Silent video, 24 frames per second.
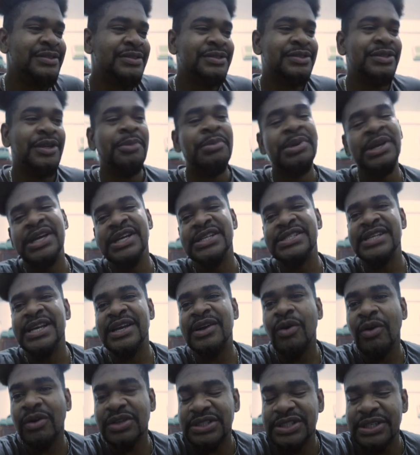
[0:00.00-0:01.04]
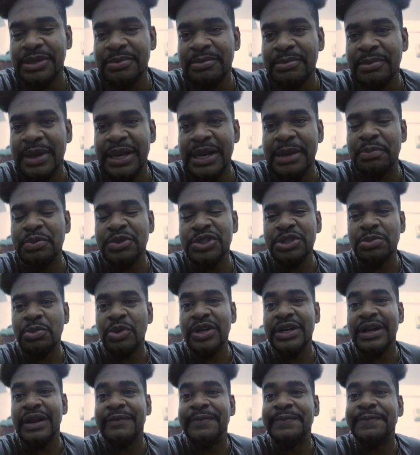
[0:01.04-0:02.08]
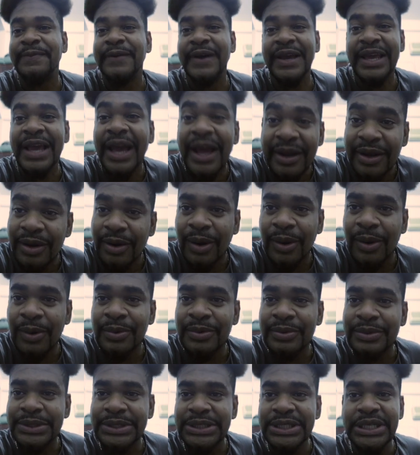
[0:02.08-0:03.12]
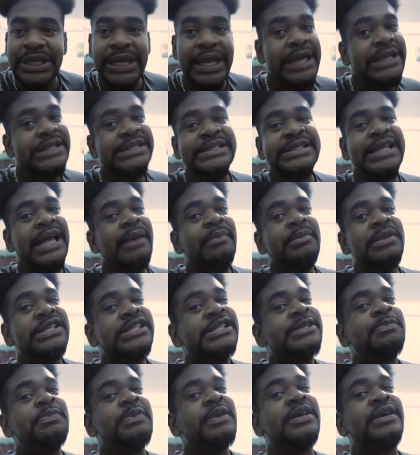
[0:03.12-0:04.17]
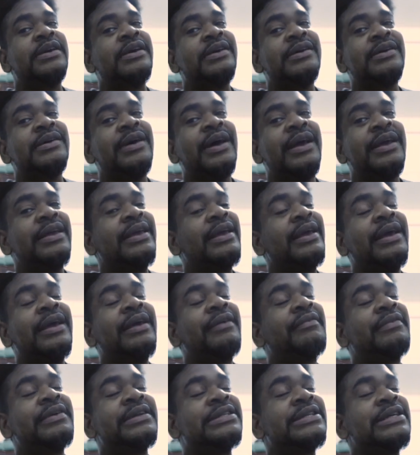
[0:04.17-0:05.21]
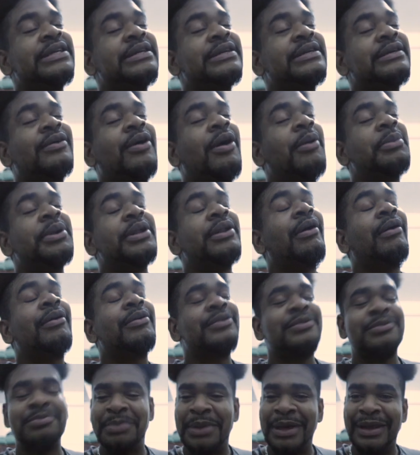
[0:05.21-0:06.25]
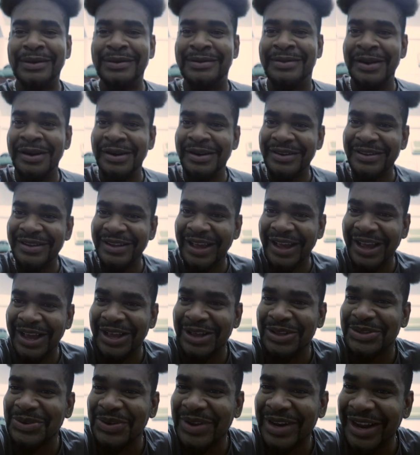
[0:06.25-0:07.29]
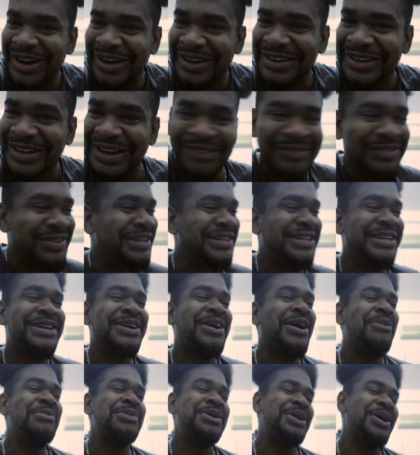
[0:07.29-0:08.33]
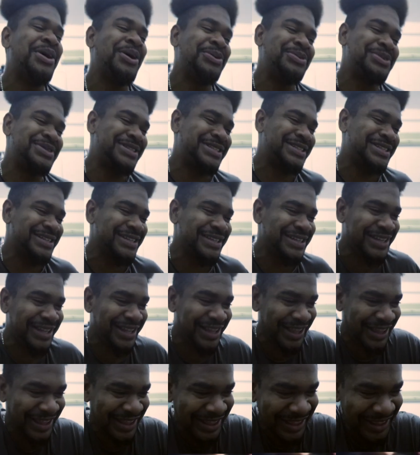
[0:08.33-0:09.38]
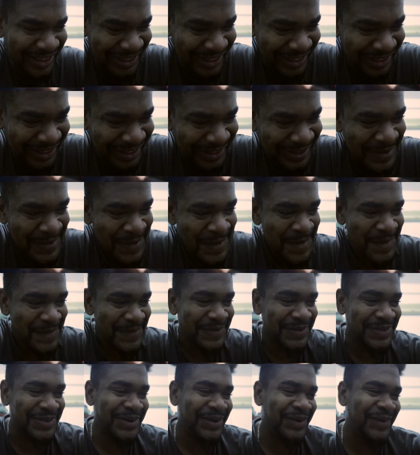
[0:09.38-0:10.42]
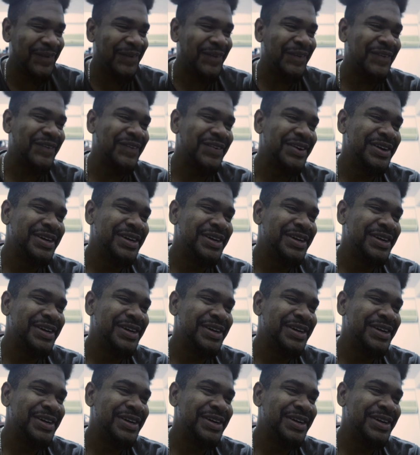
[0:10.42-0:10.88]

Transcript: No, because they caught him and they put him on the fire now. The next time he speak, I hear everything coming out, man. That's what I heard, everything coming out. Yo.